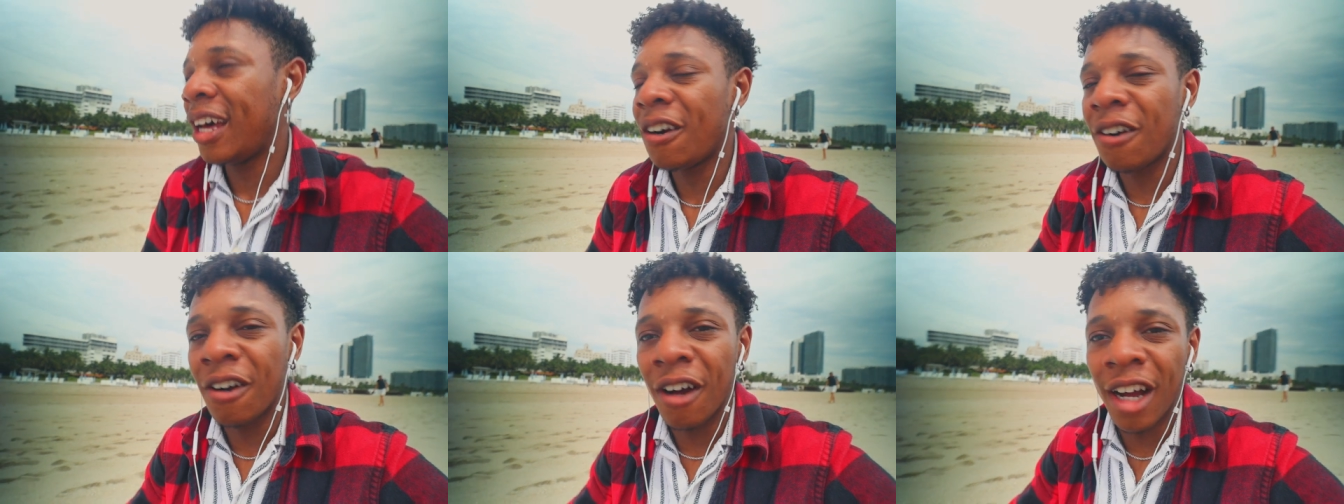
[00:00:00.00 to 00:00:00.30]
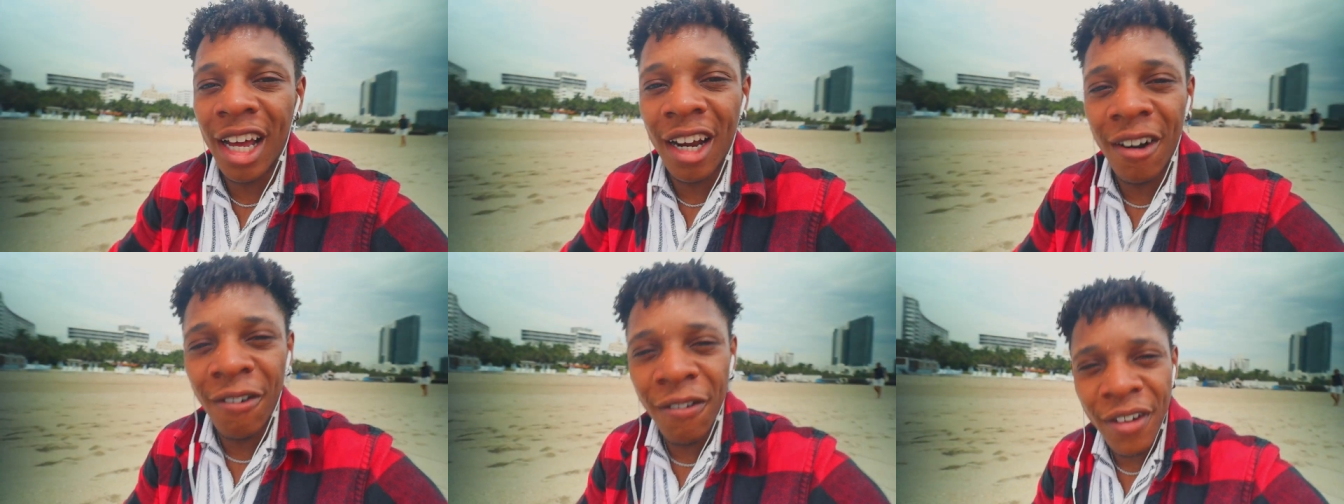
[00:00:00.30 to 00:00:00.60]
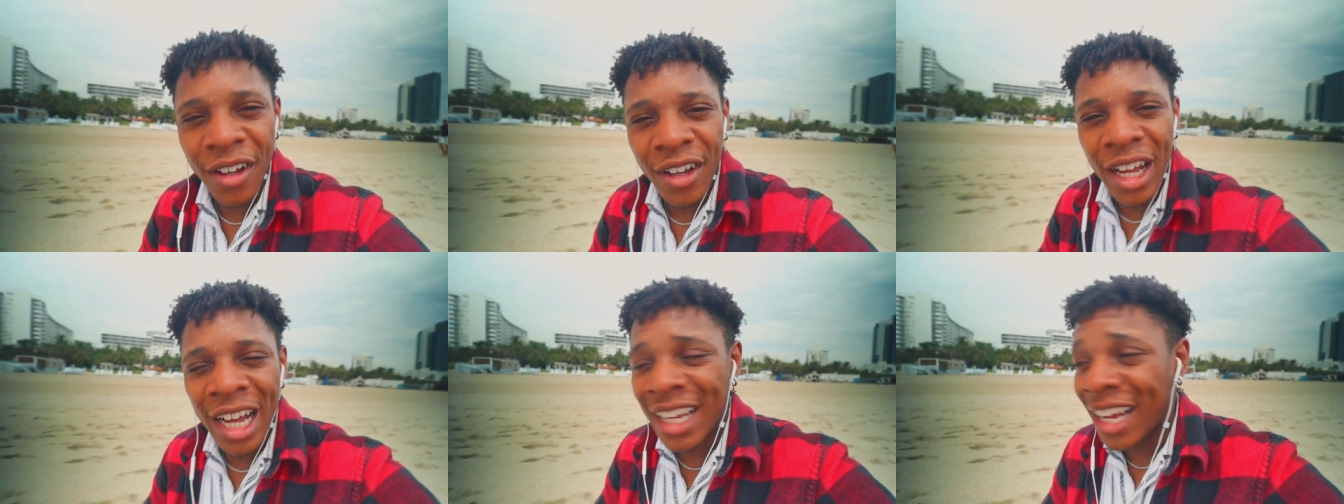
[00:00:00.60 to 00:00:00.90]
I don't know. I kind
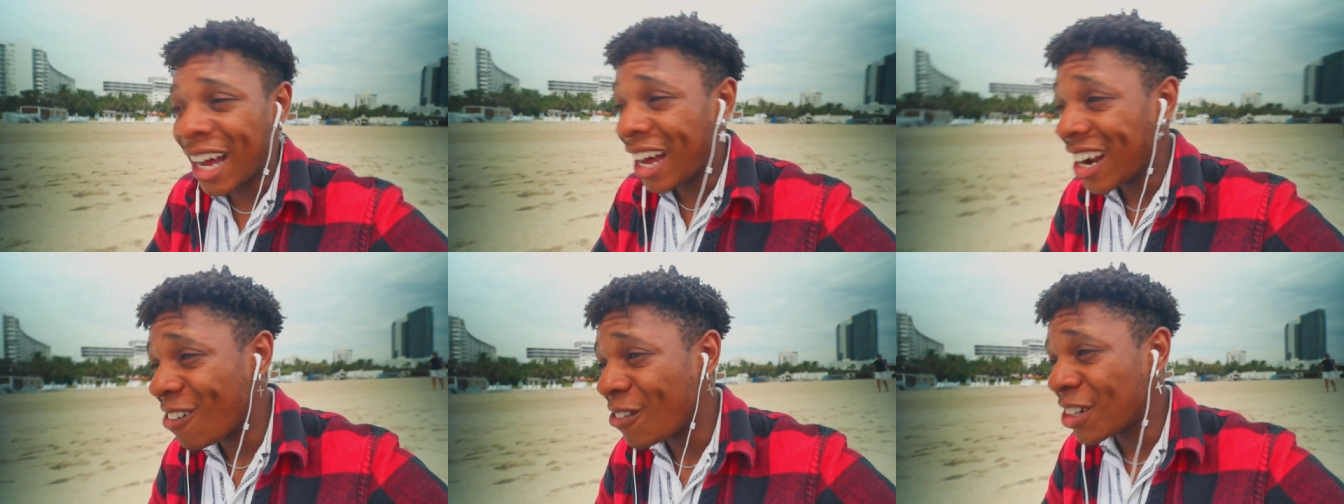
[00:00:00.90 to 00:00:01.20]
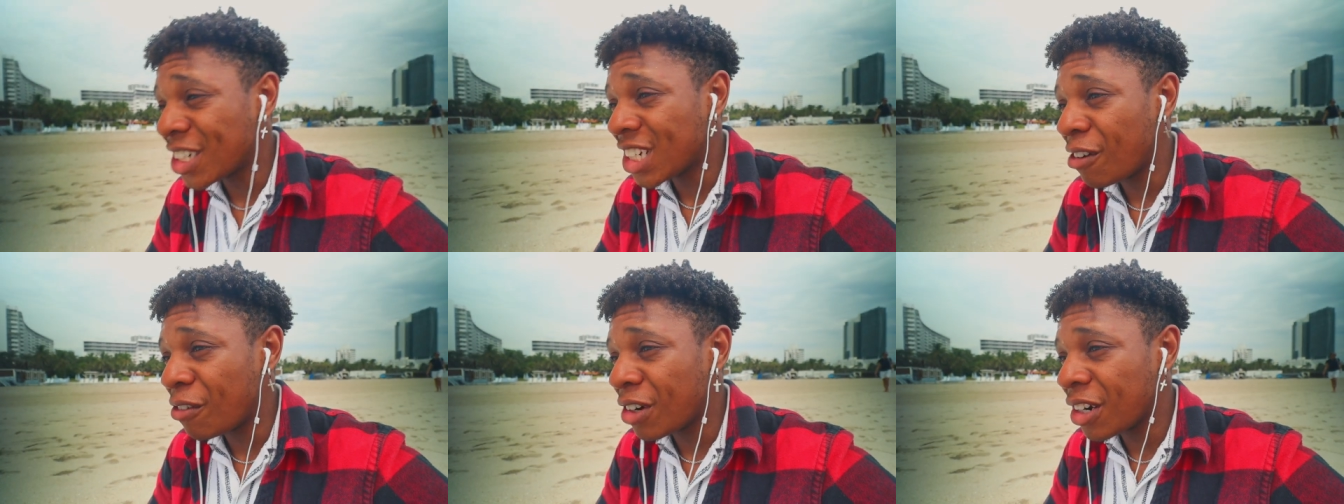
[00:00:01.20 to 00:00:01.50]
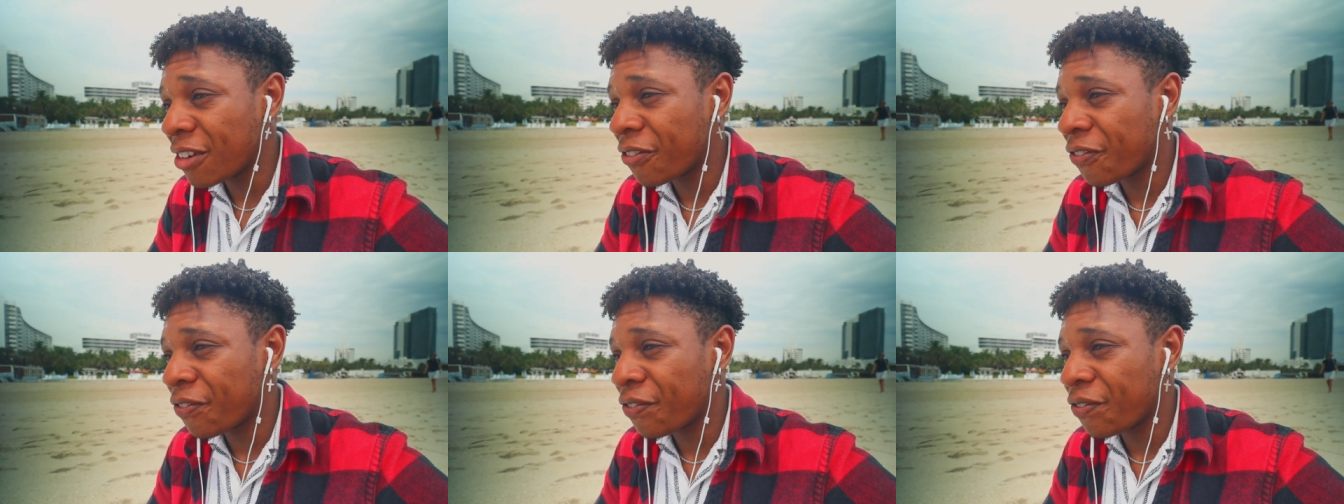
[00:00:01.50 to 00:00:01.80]
of, I kind of wish I would
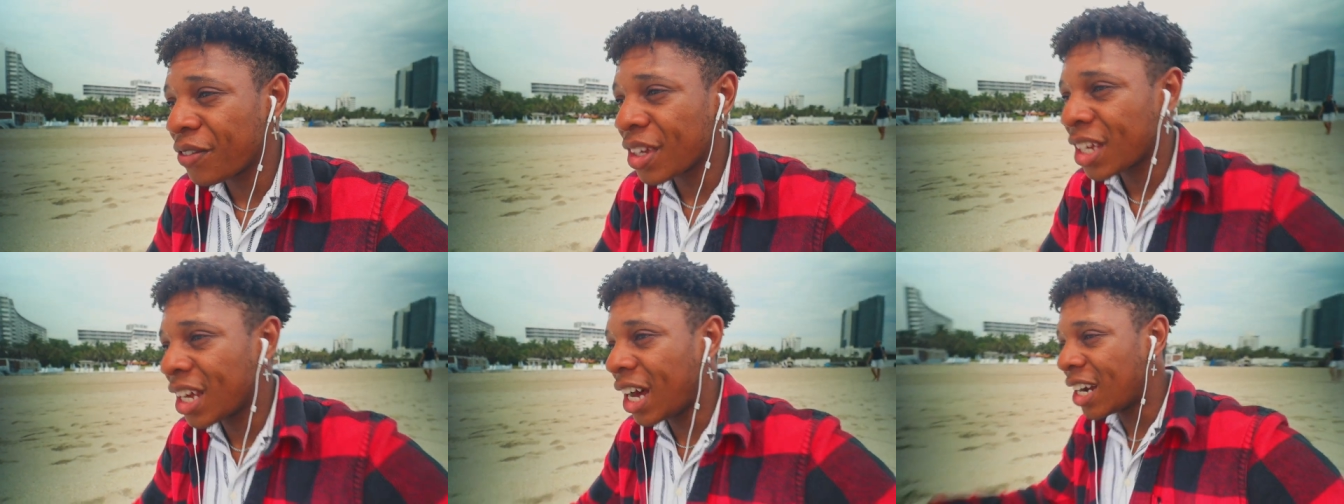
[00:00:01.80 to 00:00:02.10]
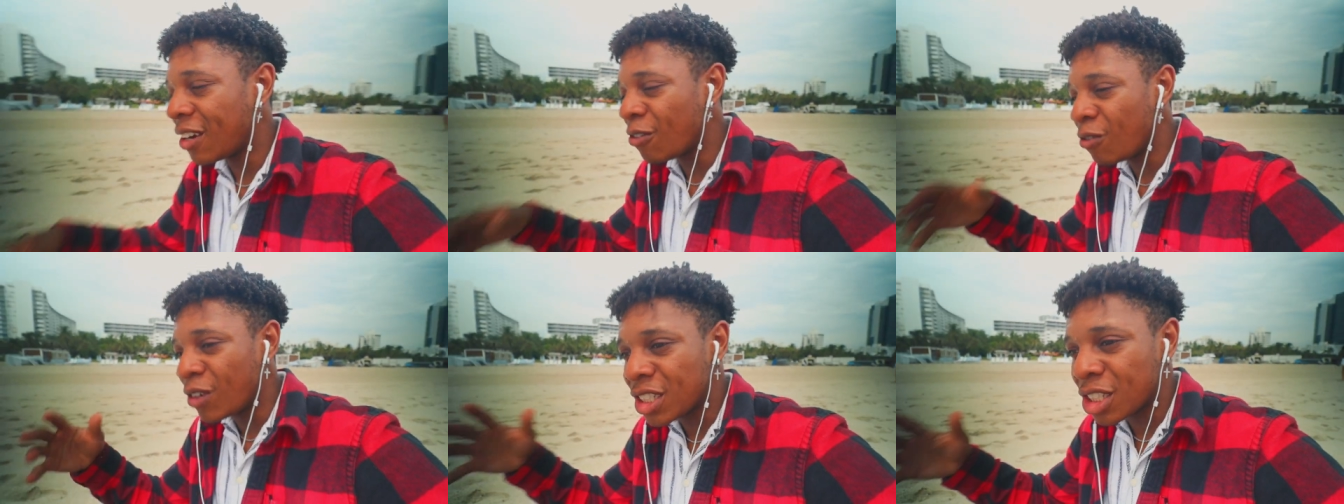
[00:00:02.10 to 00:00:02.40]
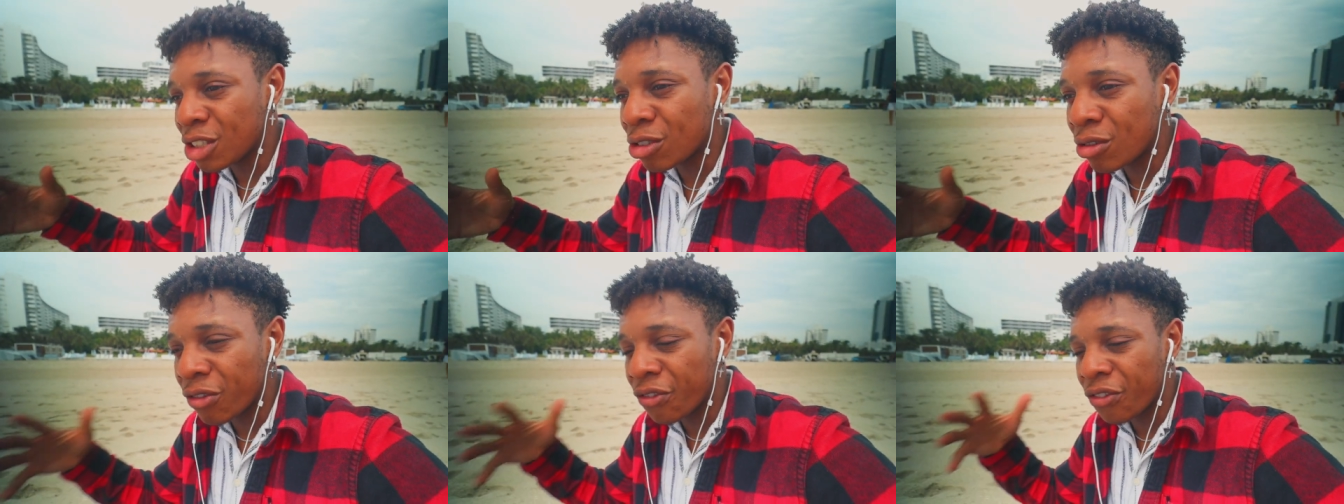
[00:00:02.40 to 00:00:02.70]
have kind of went
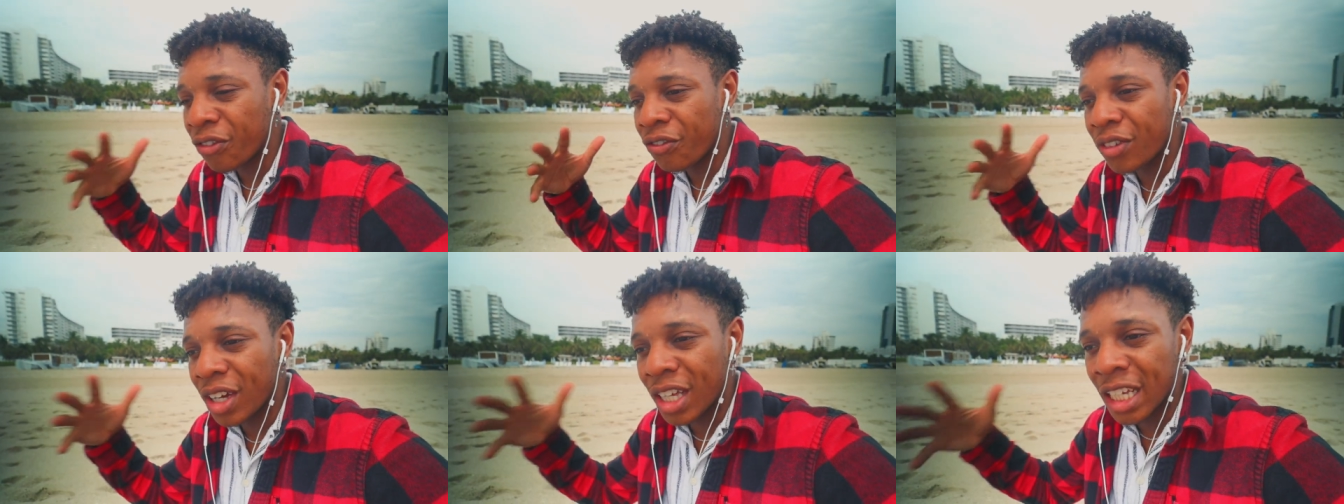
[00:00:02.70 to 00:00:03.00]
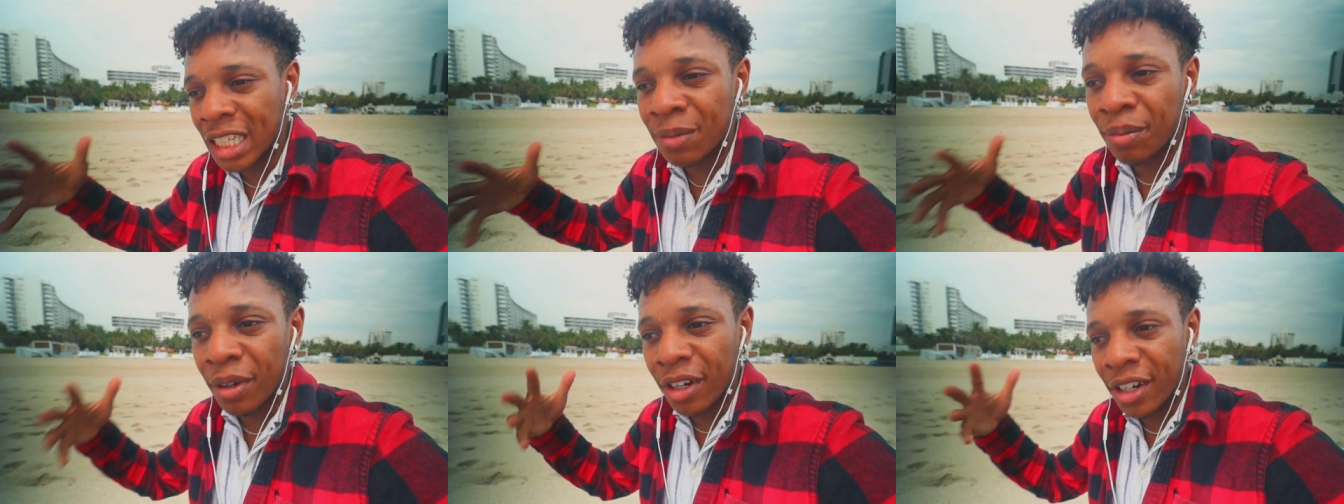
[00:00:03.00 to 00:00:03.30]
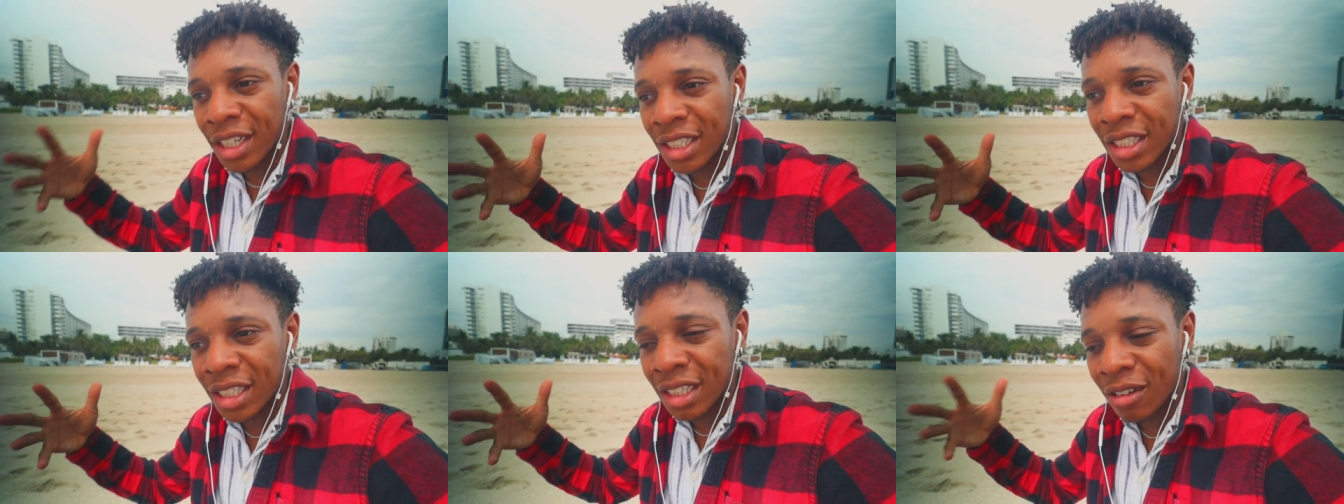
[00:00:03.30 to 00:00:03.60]
to
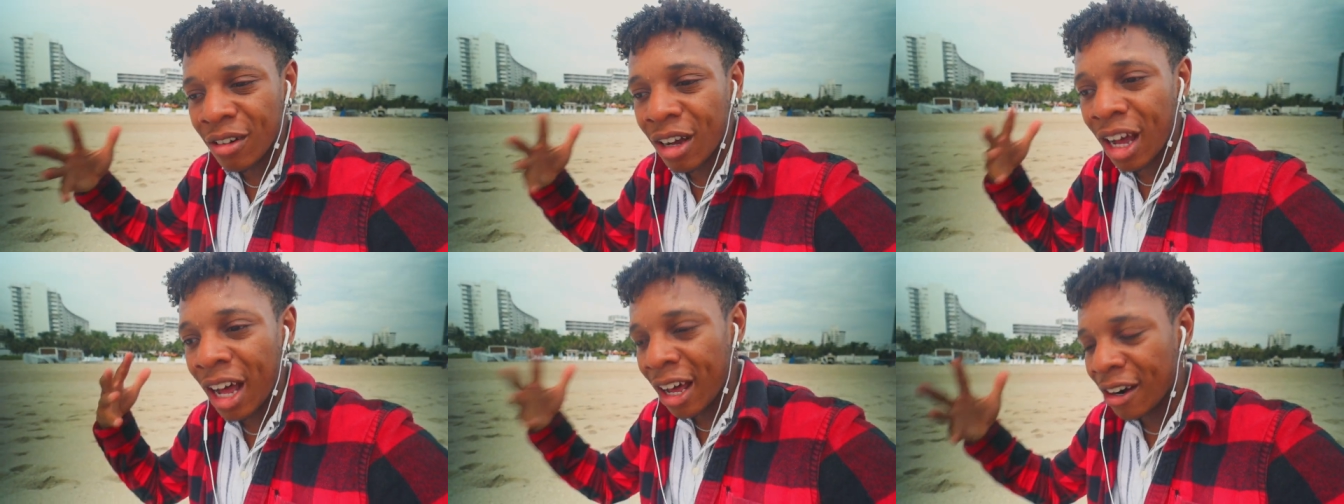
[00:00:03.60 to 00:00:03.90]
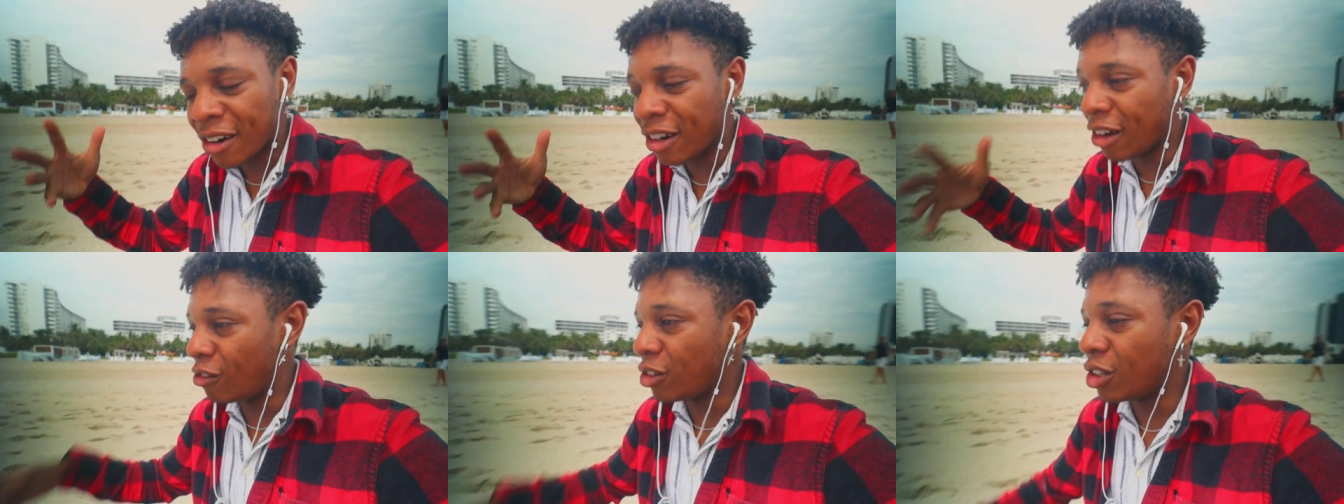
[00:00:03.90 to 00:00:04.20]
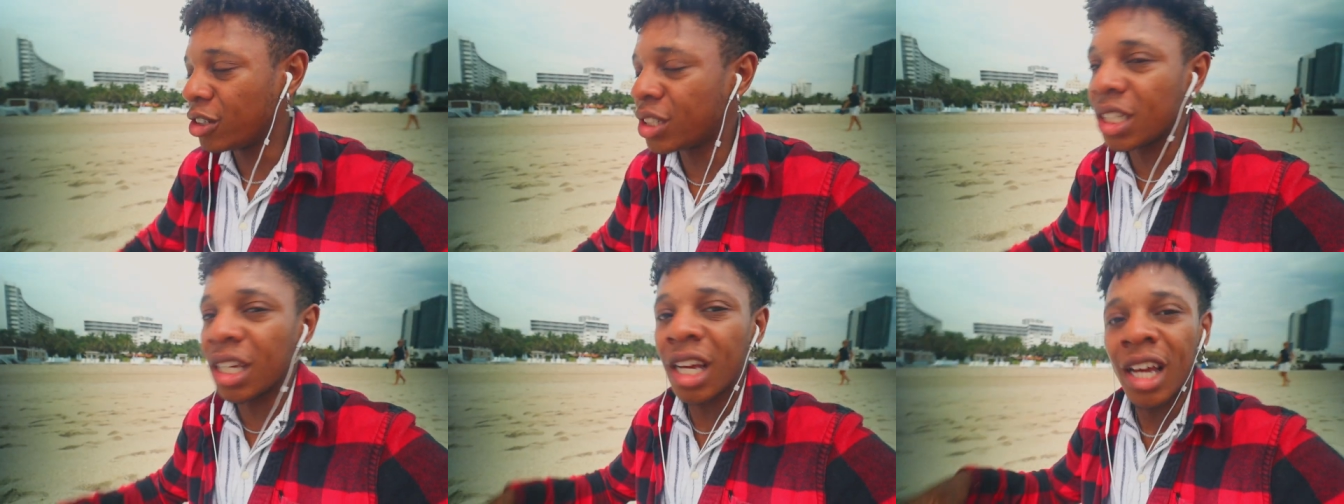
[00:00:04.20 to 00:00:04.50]
experience it. I don't know.
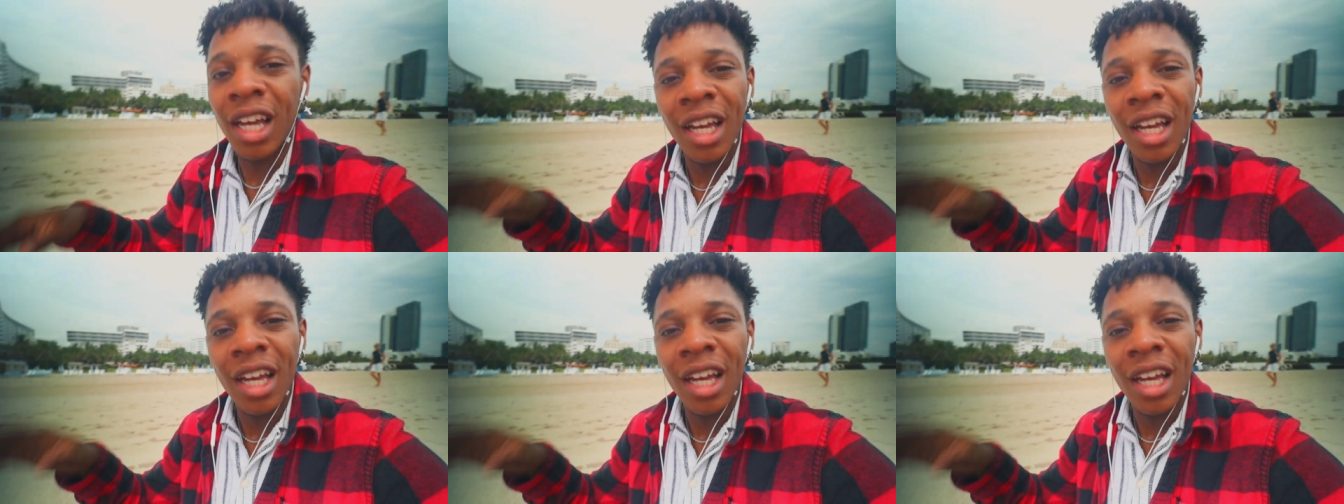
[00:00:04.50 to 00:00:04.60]
We'll see.